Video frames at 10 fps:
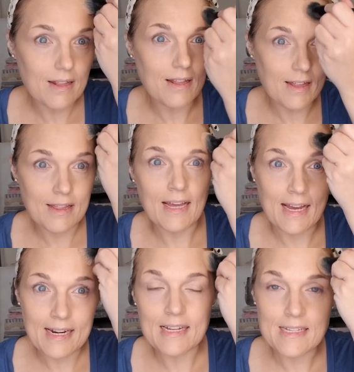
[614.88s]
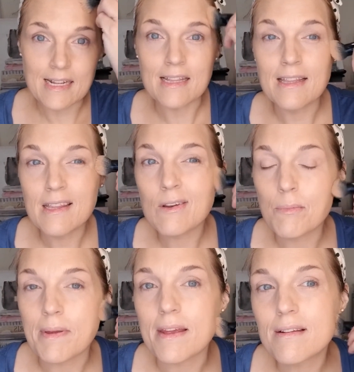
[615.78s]
That is a little
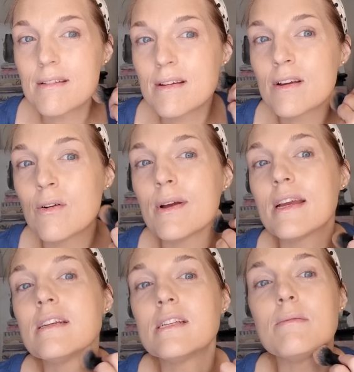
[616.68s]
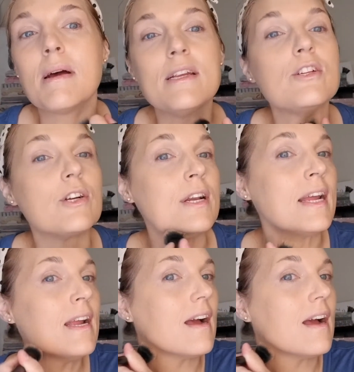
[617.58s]
bit going into my journey.